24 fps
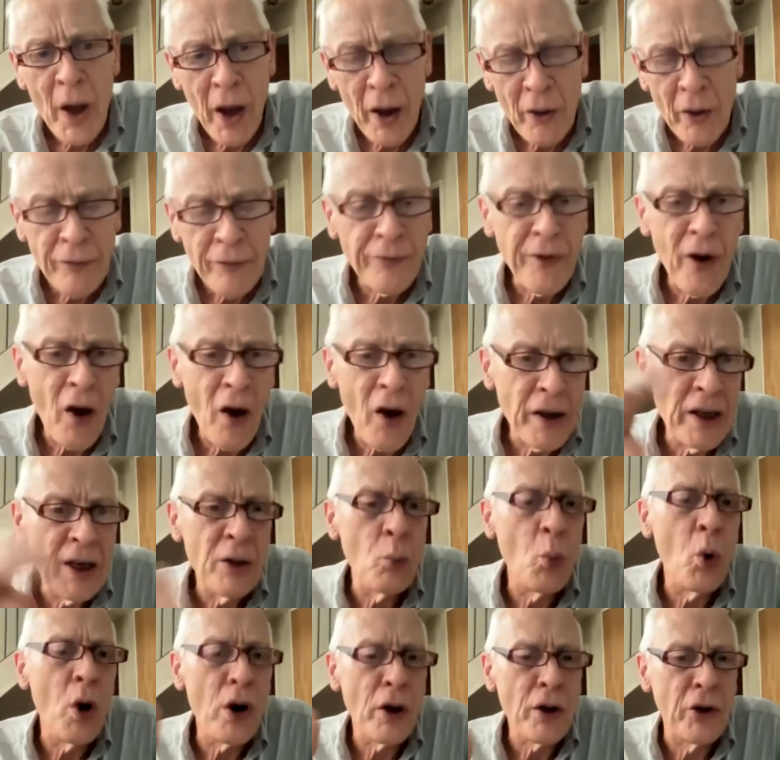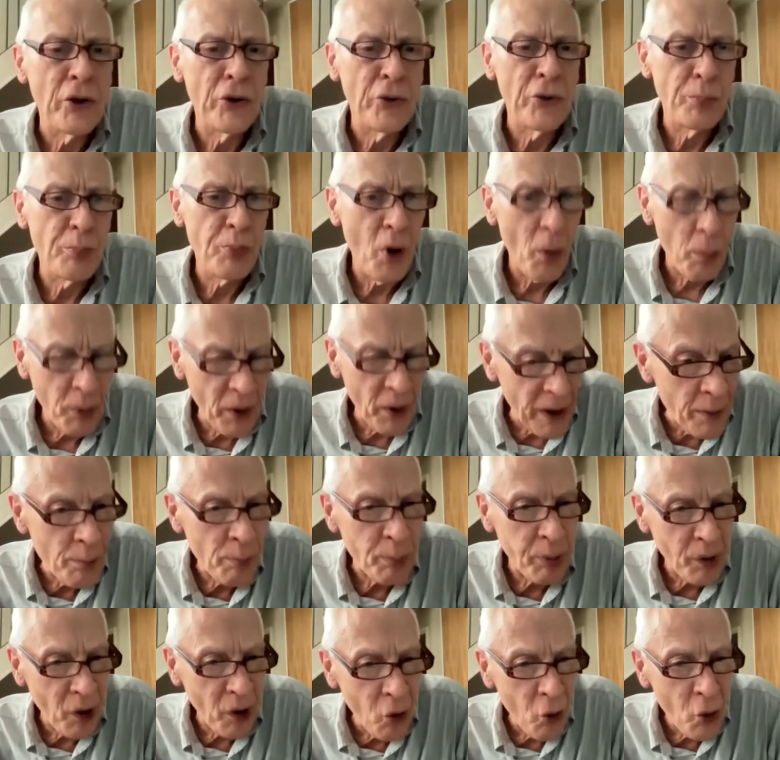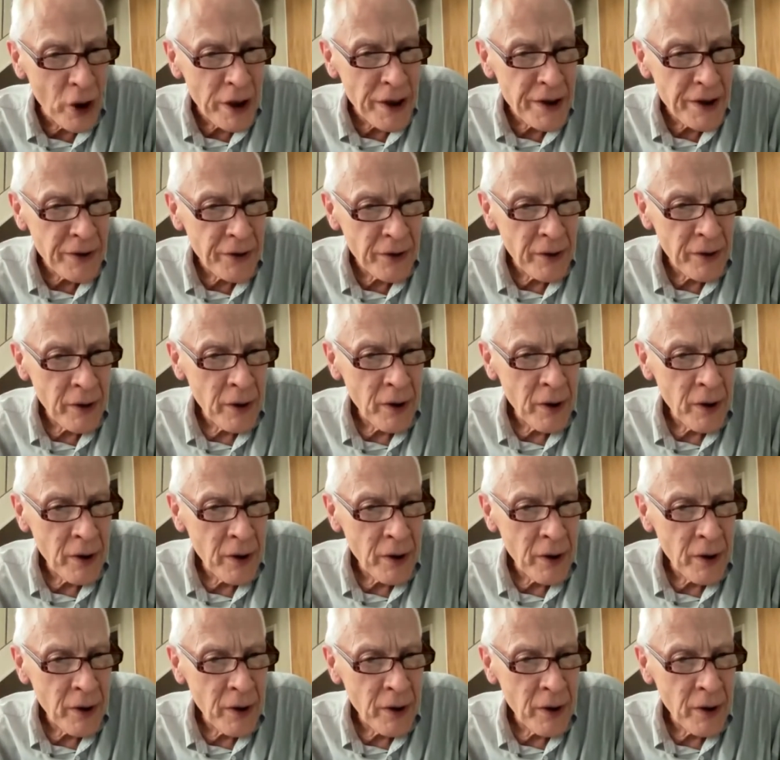And finally, workers properly employed,